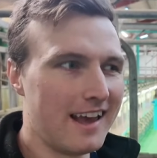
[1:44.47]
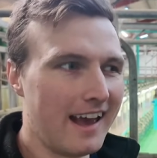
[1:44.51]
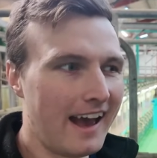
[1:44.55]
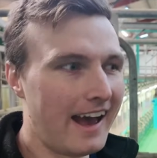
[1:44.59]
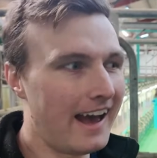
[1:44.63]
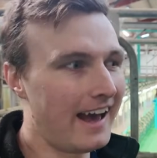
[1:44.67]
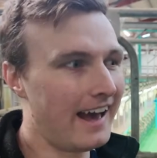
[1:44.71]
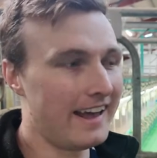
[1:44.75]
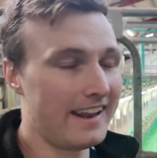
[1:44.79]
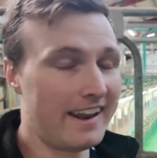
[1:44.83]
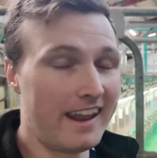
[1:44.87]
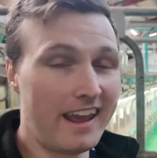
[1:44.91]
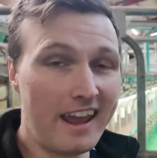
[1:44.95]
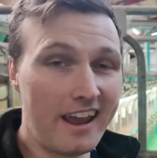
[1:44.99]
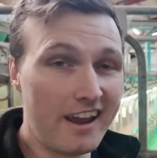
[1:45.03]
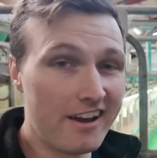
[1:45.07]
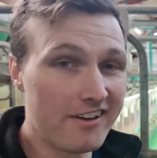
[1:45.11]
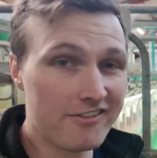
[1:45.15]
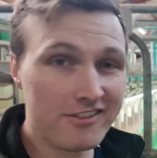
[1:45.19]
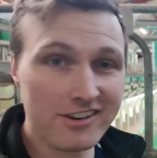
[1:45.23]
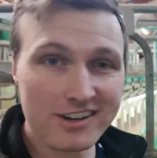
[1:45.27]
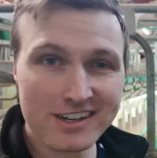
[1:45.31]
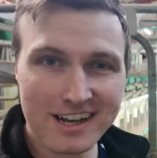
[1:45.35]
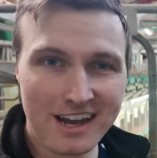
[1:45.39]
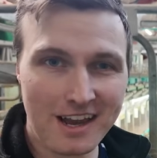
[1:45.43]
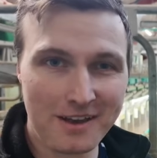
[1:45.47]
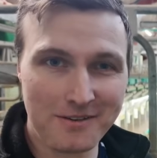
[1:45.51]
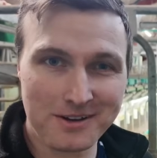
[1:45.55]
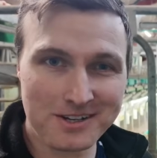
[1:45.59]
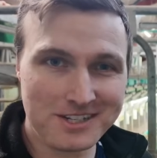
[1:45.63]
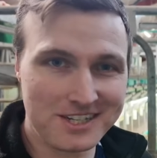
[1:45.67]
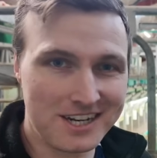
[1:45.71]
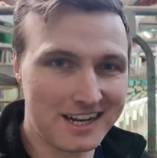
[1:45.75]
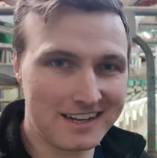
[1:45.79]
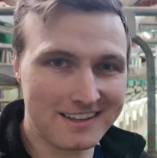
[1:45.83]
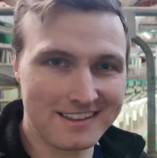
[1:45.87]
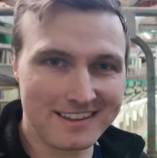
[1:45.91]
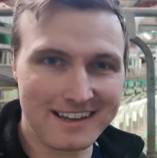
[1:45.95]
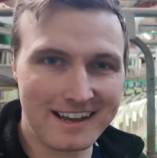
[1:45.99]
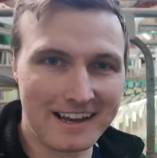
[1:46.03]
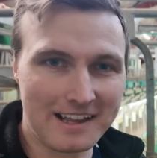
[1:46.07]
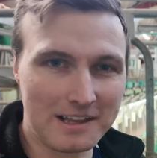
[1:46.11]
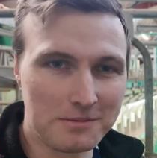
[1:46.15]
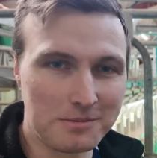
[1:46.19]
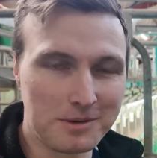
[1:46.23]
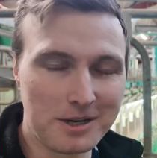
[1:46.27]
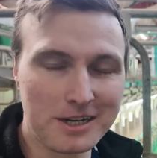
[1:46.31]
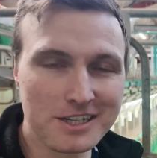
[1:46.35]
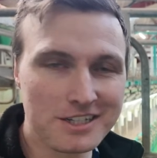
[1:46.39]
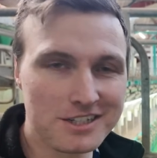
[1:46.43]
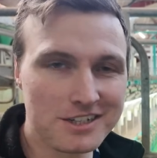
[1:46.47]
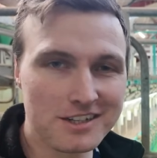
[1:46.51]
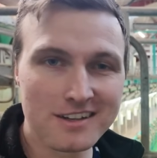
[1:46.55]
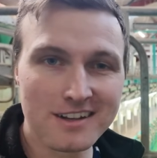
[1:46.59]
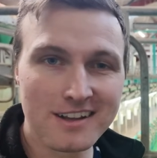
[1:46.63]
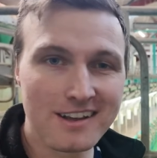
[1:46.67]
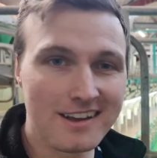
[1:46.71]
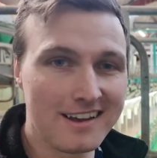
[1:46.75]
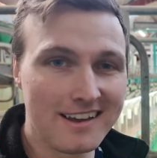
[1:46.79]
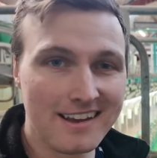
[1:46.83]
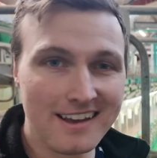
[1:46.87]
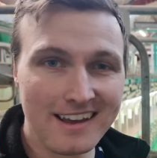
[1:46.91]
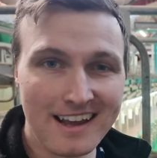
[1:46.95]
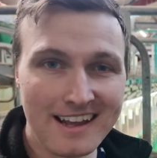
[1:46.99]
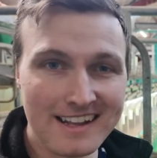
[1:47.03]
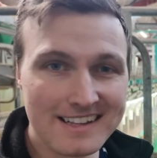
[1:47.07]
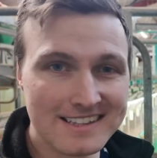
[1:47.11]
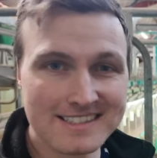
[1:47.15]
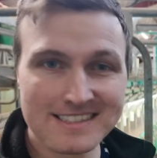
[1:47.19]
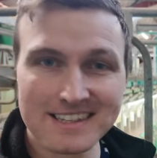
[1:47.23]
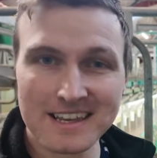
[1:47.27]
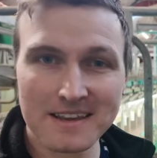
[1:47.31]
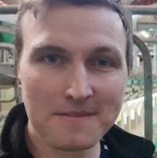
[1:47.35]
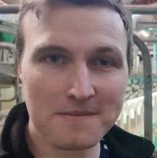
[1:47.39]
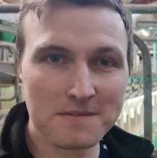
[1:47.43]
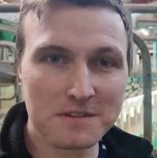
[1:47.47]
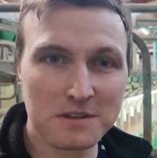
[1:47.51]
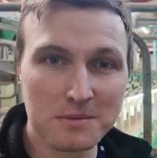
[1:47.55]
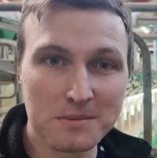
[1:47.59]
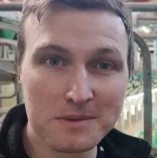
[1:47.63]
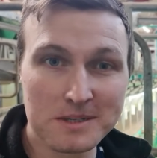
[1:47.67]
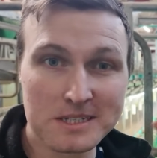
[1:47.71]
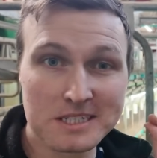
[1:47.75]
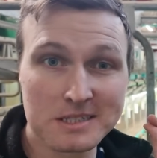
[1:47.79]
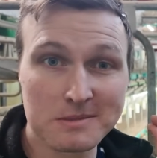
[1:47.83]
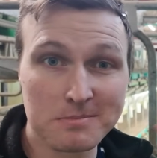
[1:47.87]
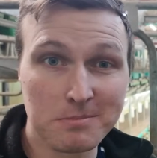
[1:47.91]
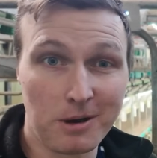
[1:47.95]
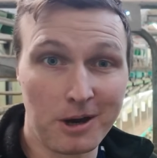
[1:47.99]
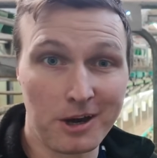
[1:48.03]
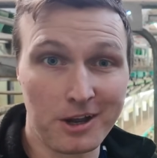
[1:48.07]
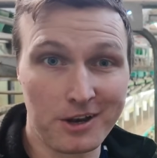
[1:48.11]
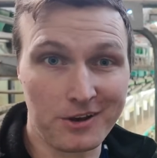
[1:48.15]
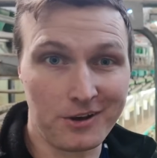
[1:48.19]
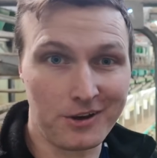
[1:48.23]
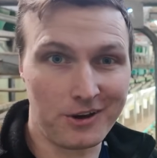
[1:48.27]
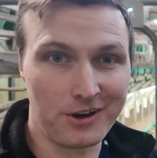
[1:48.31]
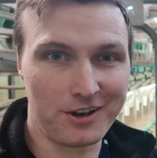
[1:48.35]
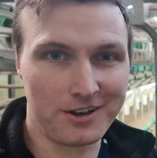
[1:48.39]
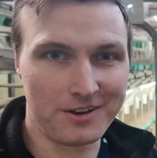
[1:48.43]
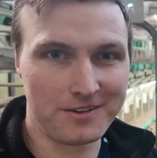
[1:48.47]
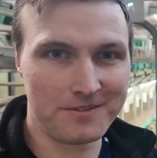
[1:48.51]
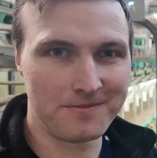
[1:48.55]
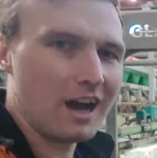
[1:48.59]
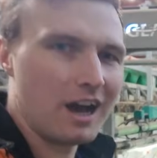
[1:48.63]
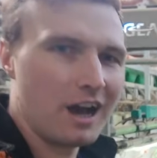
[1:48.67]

and every time I check the calibration, it seemed to be spot on.